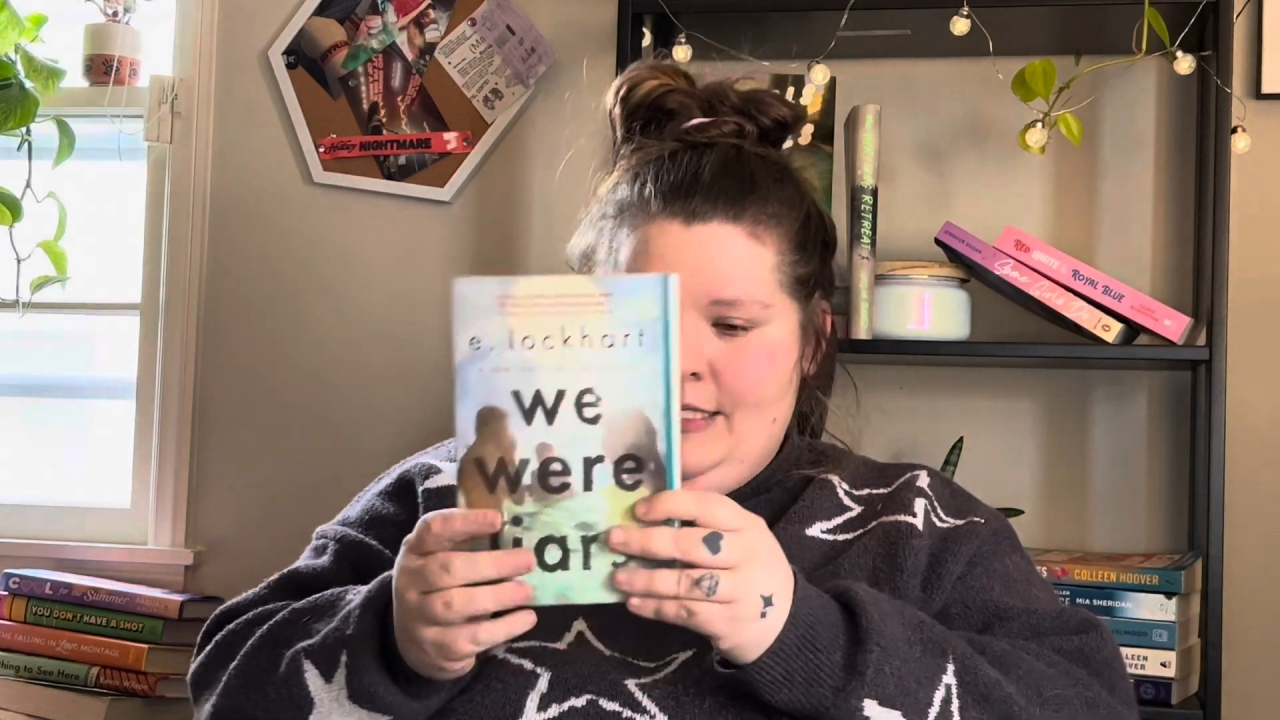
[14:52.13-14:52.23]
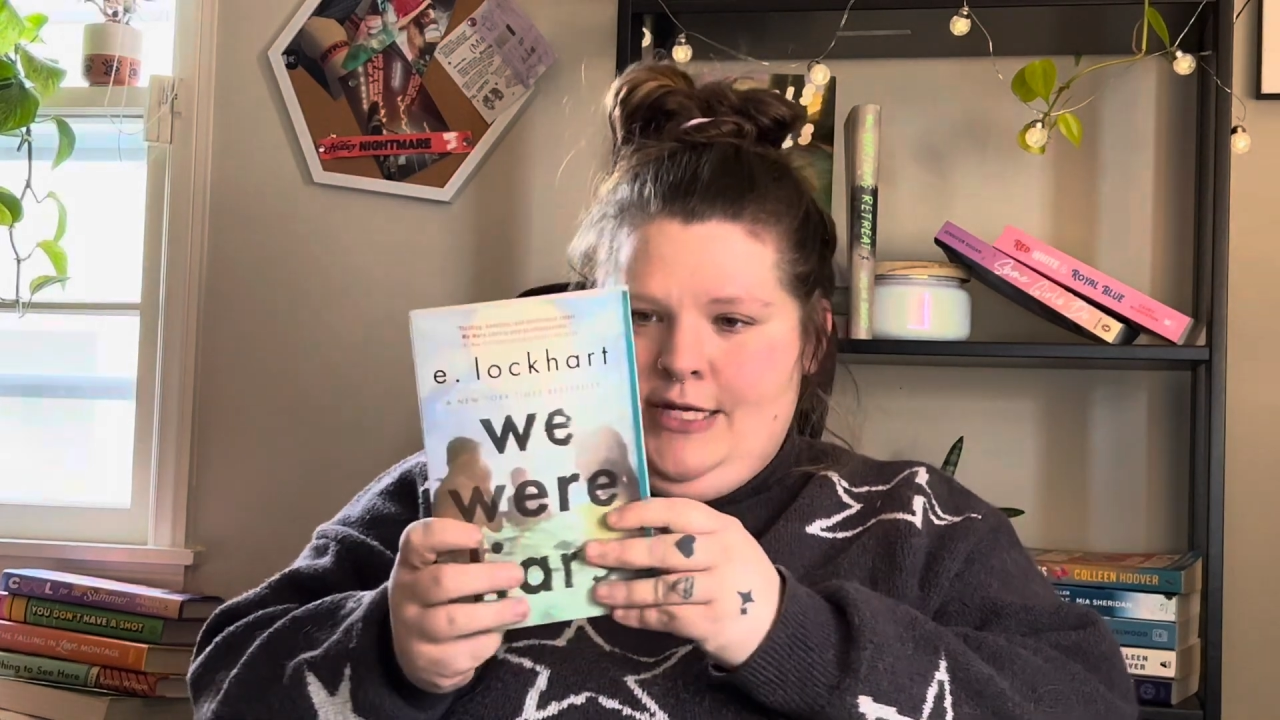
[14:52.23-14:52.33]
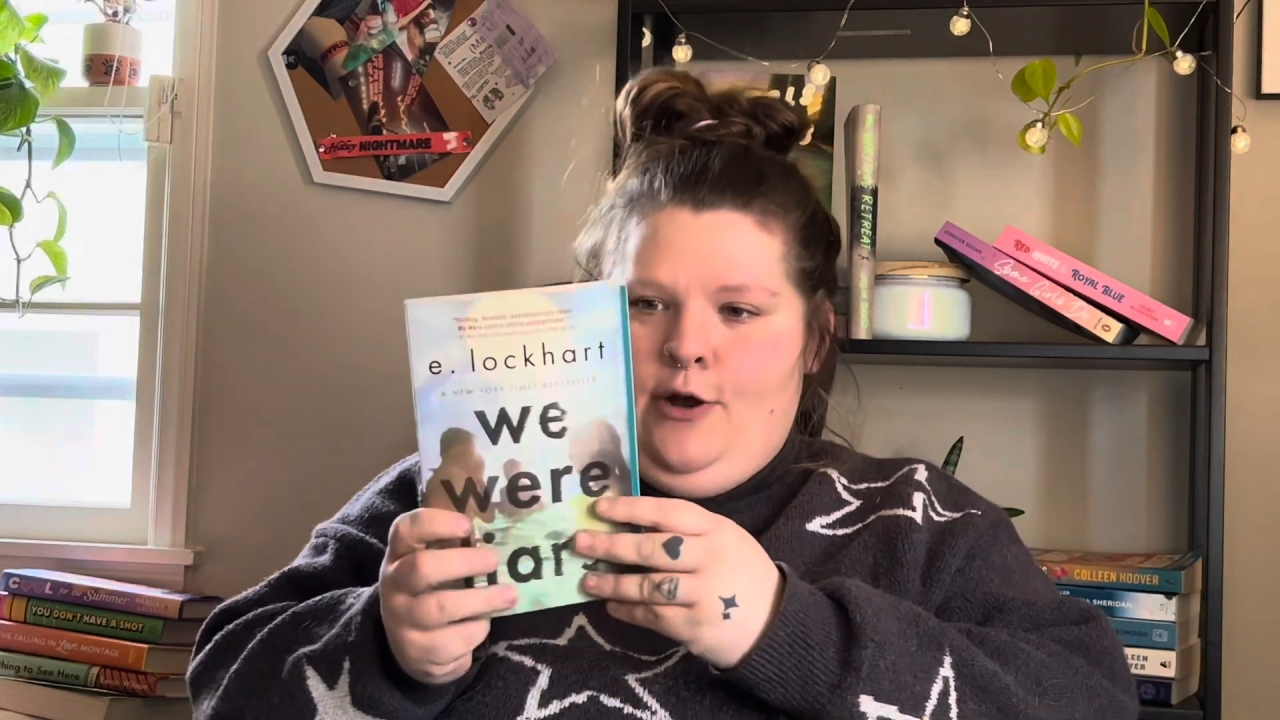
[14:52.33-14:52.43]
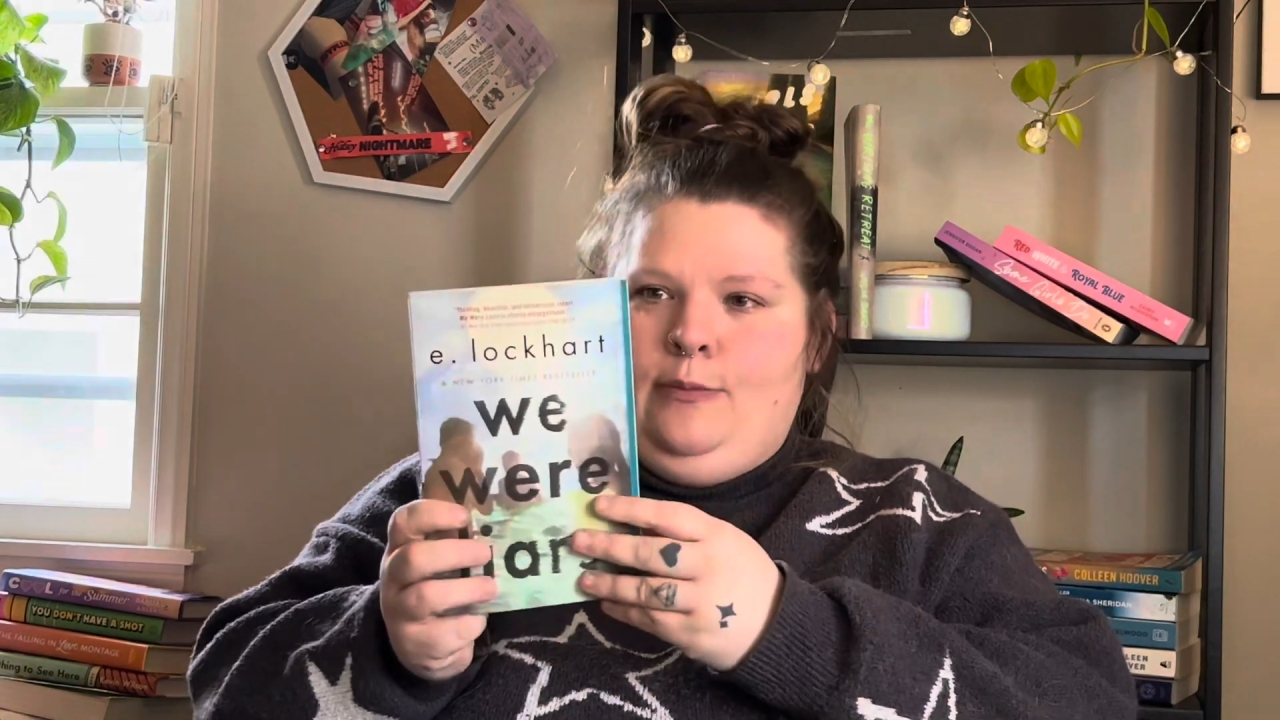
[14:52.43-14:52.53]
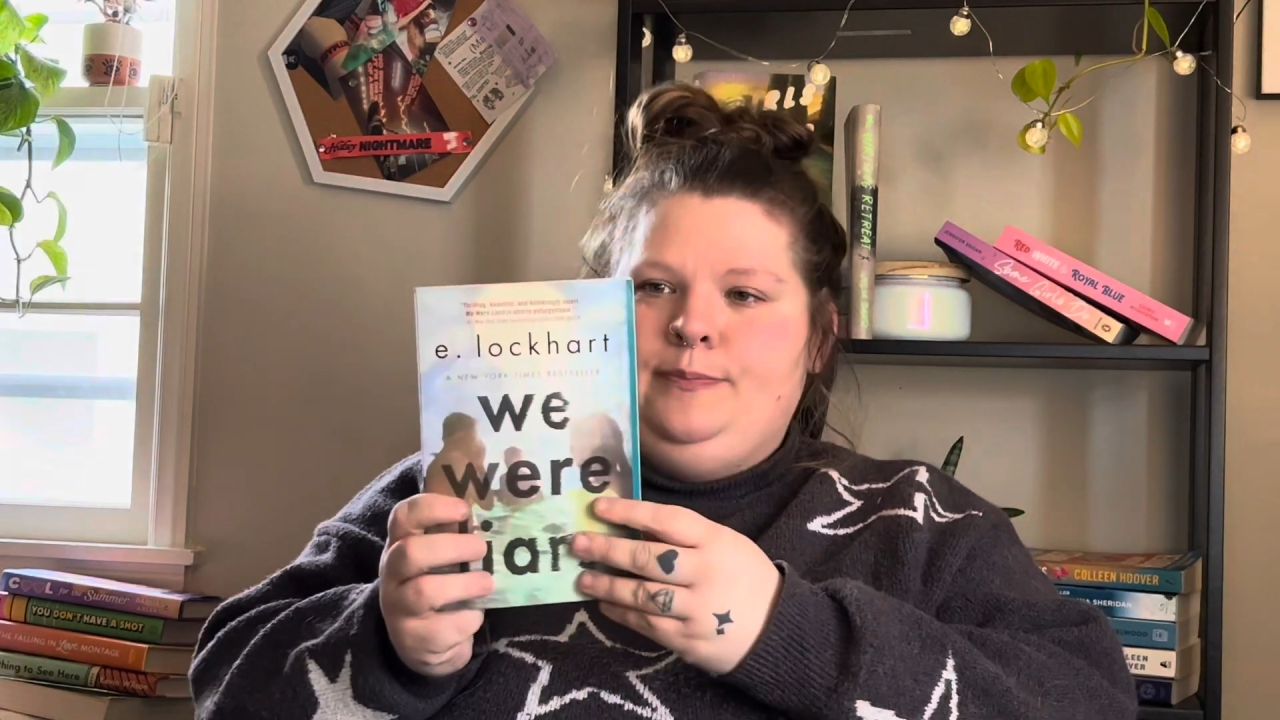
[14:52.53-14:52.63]

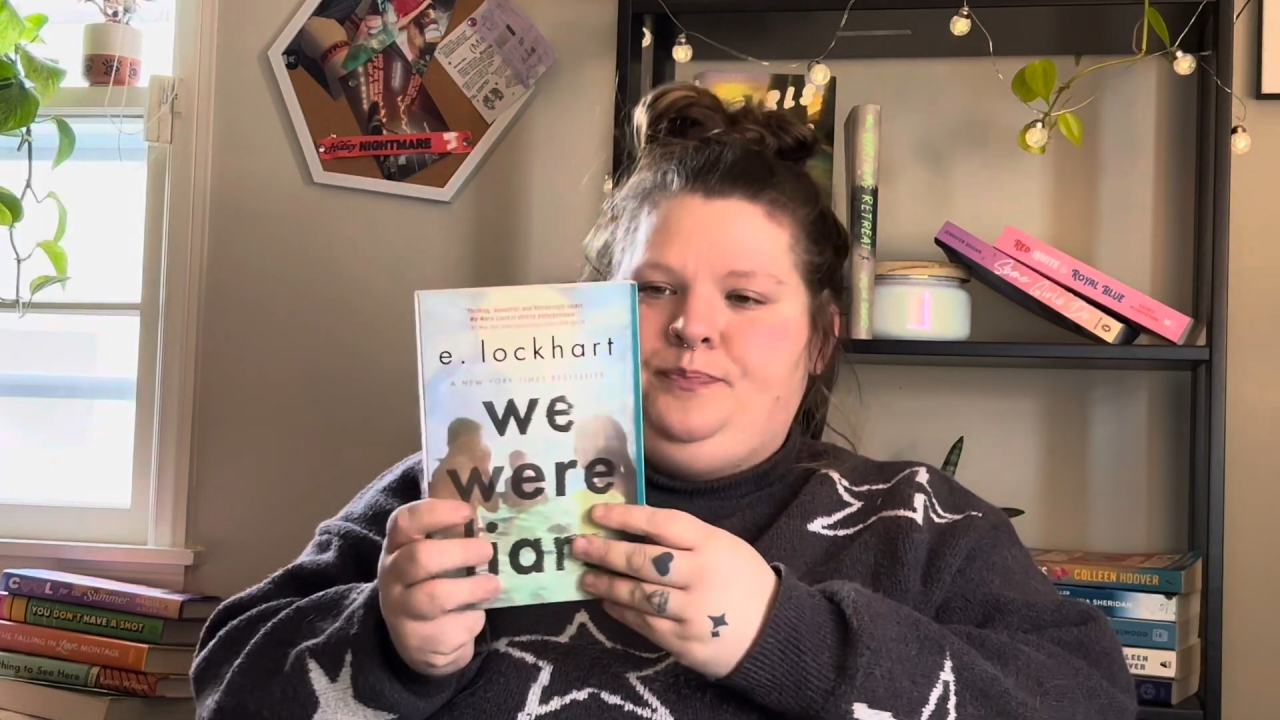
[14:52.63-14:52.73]
So